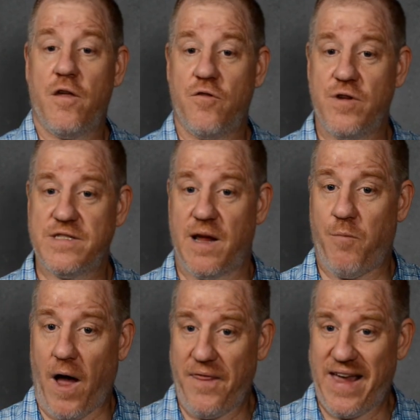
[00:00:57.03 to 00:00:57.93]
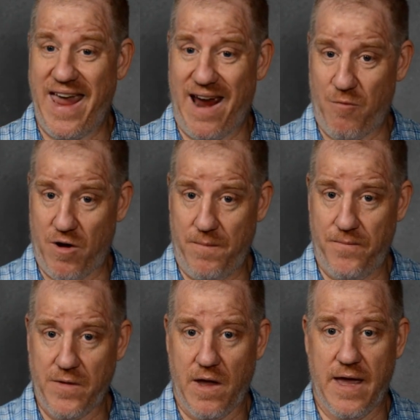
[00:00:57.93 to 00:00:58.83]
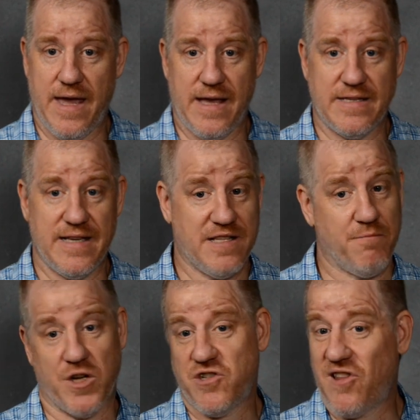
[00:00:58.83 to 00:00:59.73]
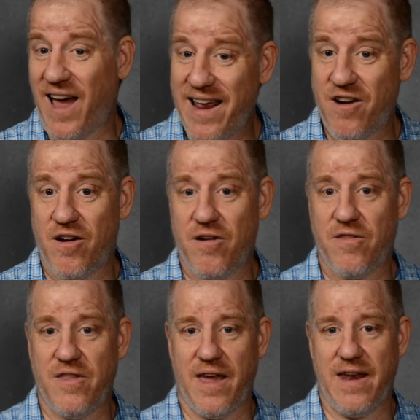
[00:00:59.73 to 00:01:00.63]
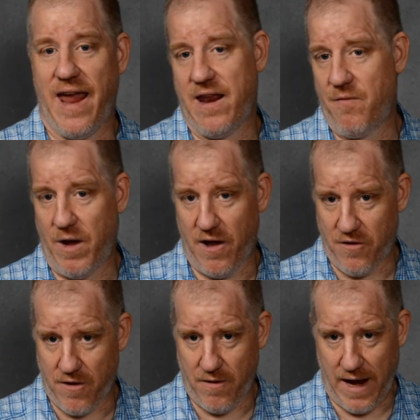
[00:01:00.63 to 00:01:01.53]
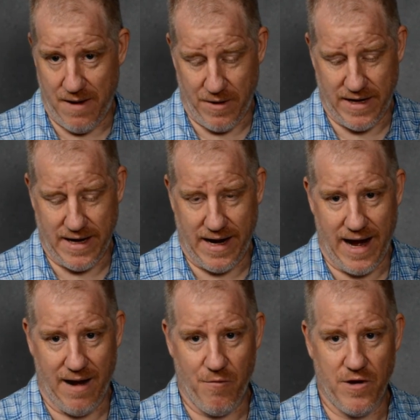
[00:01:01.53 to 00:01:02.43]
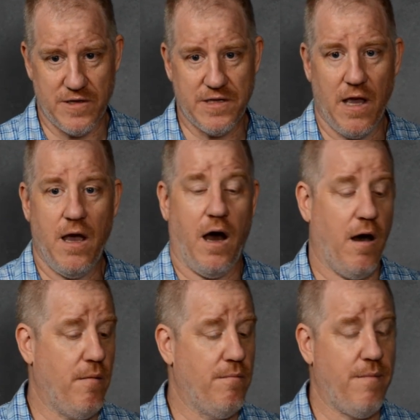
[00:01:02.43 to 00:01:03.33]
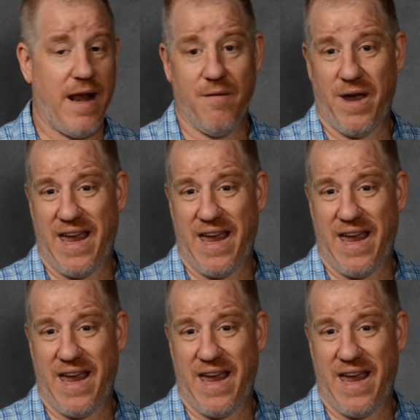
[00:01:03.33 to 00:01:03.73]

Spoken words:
The reason I bought the camera is it's much lighter than any of my other 8x10 cameras. Many of my